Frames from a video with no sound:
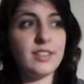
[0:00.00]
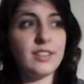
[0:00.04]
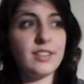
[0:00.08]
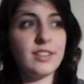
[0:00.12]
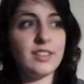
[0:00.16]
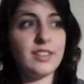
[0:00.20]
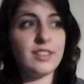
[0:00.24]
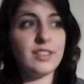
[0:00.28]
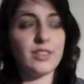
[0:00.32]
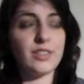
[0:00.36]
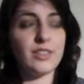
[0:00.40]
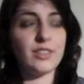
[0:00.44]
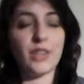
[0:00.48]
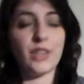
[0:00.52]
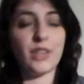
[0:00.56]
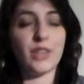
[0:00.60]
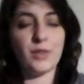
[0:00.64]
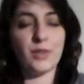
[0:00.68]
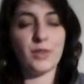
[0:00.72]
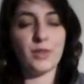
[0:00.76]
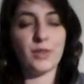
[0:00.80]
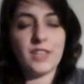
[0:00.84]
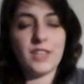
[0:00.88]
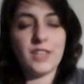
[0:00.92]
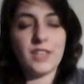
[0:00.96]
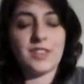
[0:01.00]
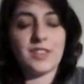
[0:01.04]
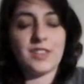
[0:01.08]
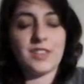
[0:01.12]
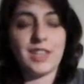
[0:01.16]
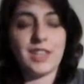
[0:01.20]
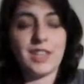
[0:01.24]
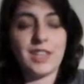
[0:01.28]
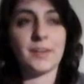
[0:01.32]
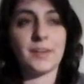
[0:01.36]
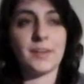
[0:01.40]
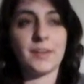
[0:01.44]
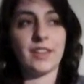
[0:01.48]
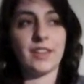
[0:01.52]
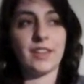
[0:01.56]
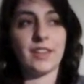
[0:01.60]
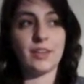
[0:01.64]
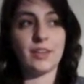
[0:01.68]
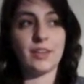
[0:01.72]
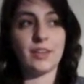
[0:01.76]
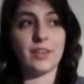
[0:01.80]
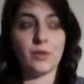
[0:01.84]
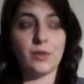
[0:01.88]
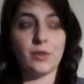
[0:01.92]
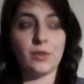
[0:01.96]
So you really have to think about, like,
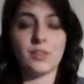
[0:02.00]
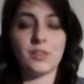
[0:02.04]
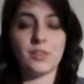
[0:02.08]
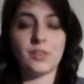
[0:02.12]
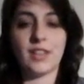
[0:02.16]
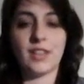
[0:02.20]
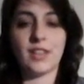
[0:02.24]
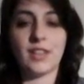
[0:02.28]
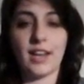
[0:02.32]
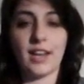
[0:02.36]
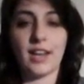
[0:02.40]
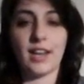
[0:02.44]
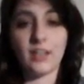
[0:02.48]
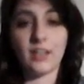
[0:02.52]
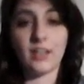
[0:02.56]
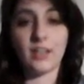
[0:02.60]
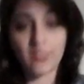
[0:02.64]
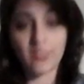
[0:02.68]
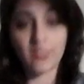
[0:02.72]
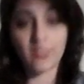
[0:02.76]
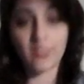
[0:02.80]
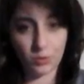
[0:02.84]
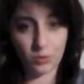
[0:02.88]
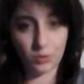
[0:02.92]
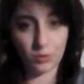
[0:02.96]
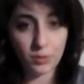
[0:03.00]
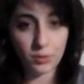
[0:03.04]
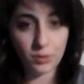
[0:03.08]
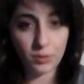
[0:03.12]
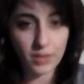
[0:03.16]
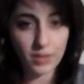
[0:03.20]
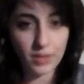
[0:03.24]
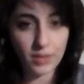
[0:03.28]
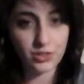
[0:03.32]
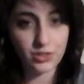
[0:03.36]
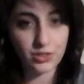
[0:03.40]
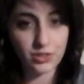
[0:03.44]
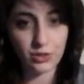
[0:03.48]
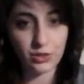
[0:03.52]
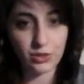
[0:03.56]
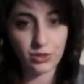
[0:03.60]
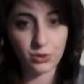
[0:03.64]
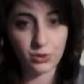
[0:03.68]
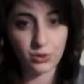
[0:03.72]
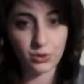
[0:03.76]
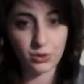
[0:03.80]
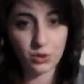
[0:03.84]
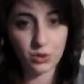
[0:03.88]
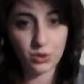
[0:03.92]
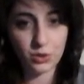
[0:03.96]
what was the catalyst? Like, what made
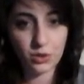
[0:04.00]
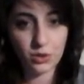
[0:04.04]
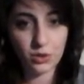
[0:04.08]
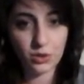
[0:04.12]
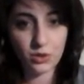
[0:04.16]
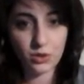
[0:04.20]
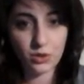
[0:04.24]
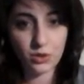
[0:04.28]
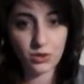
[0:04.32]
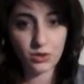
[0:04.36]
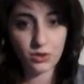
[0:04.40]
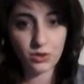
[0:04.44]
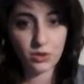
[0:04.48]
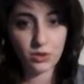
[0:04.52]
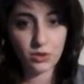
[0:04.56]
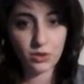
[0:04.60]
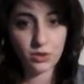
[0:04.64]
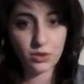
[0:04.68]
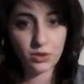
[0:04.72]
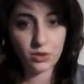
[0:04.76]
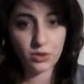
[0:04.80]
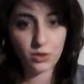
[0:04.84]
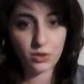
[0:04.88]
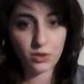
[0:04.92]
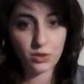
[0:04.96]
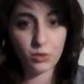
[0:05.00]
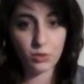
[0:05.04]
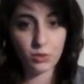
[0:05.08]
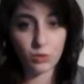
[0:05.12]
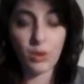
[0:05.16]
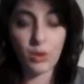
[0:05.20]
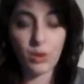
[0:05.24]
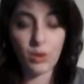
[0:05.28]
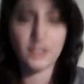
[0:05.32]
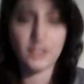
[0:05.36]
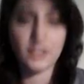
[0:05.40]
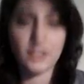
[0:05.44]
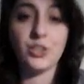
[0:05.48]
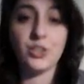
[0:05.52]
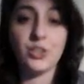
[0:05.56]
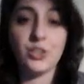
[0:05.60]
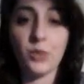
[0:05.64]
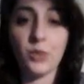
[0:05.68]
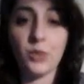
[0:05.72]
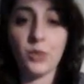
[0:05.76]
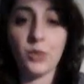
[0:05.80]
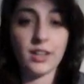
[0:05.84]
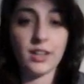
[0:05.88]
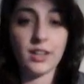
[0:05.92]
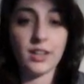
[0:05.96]
you want to do
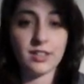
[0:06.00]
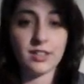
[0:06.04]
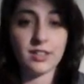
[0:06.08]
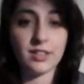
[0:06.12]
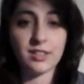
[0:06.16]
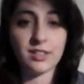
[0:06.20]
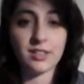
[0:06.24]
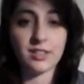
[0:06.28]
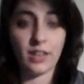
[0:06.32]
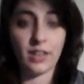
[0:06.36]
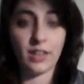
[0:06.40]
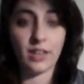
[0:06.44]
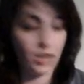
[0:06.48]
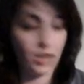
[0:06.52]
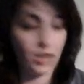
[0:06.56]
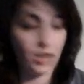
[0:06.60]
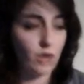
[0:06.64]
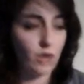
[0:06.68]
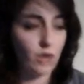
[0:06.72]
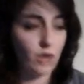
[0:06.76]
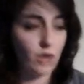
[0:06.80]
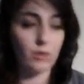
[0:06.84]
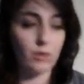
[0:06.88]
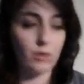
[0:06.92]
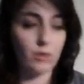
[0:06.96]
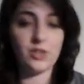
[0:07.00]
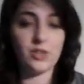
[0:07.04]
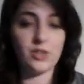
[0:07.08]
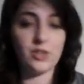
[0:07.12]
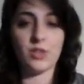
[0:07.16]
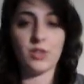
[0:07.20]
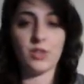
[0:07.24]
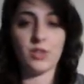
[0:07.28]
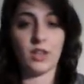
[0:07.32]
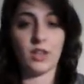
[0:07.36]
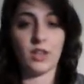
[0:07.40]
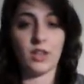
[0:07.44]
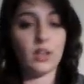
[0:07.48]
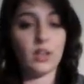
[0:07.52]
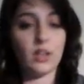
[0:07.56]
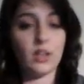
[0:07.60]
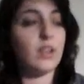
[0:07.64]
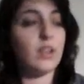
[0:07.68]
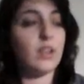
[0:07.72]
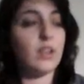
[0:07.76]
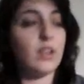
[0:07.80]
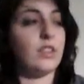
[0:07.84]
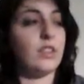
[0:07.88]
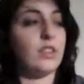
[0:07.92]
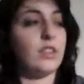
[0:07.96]
this? Like, what made you think
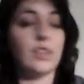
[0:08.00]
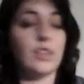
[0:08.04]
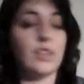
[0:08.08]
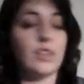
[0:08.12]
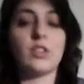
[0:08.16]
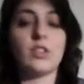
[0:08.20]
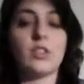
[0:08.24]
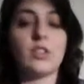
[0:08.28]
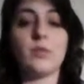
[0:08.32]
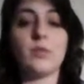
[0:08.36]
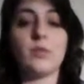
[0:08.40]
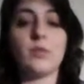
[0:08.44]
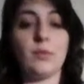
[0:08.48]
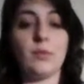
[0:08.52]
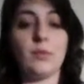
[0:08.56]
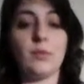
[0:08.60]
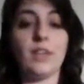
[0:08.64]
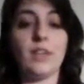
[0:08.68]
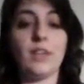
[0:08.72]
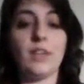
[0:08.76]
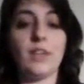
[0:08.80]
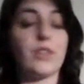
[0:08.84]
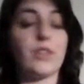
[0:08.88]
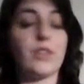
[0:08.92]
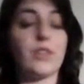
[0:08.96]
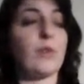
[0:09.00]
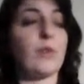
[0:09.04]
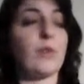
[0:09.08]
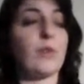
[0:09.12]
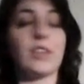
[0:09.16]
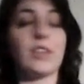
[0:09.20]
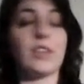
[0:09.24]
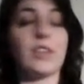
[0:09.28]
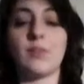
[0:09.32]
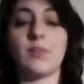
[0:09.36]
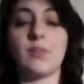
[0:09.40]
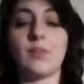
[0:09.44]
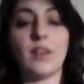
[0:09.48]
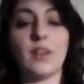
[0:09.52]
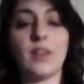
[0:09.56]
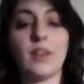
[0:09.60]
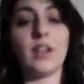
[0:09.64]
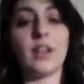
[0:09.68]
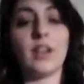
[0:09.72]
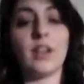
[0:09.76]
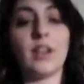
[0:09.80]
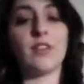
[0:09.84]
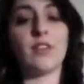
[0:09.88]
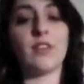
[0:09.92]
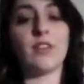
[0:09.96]
this could be me for the rest of my
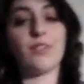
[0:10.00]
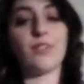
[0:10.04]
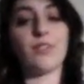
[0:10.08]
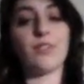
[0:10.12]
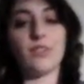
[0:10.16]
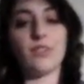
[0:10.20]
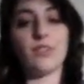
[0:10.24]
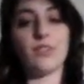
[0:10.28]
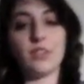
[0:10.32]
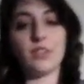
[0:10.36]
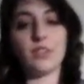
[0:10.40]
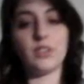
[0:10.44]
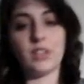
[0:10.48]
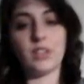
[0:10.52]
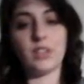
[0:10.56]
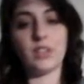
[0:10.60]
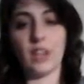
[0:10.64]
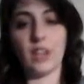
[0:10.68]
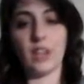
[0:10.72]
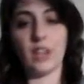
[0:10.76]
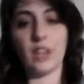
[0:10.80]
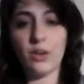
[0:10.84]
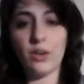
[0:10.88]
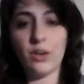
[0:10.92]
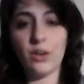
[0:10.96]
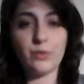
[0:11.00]
life? You know?